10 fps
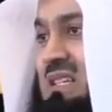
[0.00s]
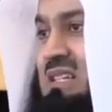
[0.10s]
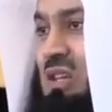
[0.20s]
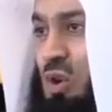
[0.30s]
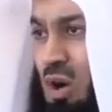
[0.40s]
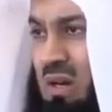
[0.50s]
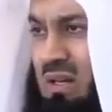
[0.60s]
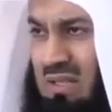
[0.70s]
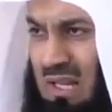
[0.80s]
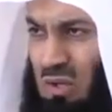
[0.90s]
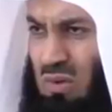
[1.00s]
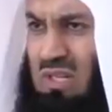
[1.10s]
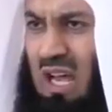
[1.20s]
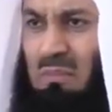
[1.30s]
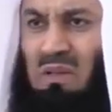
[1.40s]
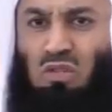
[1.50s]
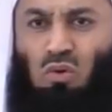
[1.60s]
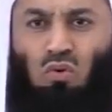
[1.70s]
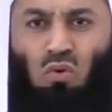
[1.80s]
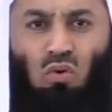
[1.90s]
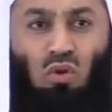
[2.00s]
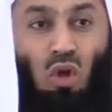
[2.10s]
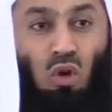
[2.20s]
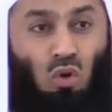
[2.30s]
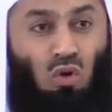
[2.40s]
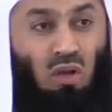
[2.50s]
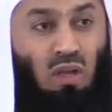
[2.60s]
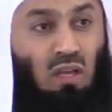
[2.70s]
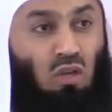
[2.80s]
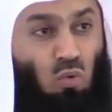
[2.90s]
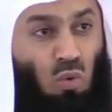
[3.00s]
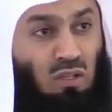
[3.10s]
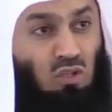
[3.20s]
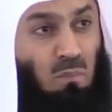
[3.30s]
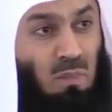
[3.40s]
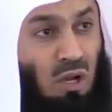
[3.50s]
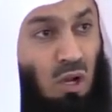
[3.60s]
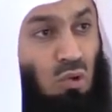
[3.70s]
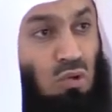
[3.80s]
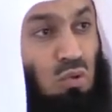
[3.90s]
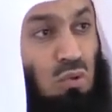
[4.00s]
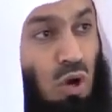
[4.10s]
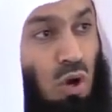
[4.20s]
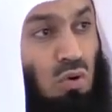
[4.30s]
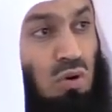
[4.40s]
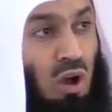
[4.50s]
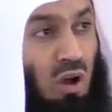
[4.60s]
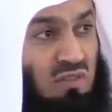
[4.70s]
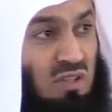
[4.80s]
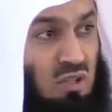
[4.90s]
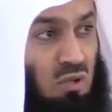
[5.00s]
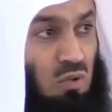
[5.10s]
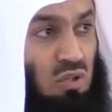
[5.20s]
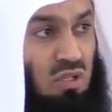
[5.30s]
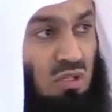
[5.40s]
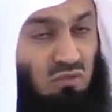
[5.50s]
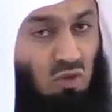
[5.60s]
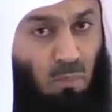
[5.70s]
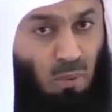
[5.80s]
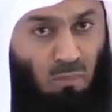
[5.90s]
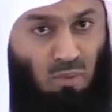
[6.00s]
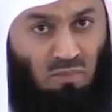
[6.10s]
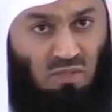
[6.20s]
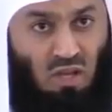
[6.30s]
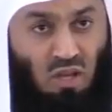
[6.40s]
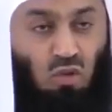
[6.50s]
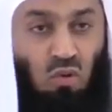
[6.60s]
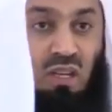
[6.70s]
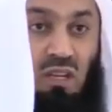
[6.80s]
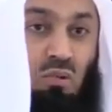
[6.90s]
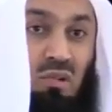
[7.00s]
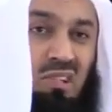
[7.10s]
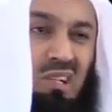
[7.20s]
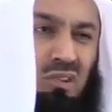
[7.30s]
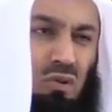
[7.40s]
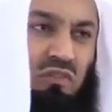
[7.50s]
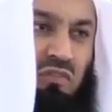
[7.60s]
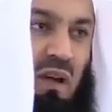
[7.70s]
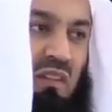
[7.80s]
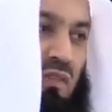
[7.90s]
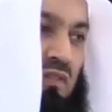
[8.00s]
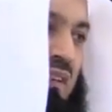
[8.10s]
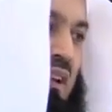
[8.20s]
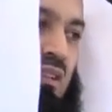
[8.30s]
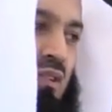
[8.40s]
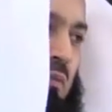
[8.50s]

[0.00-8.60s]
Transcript: It is an honor. Take your time in sujood. Look, you want to be close to the owner of the solutions of your problems? You need to start off by fulfilling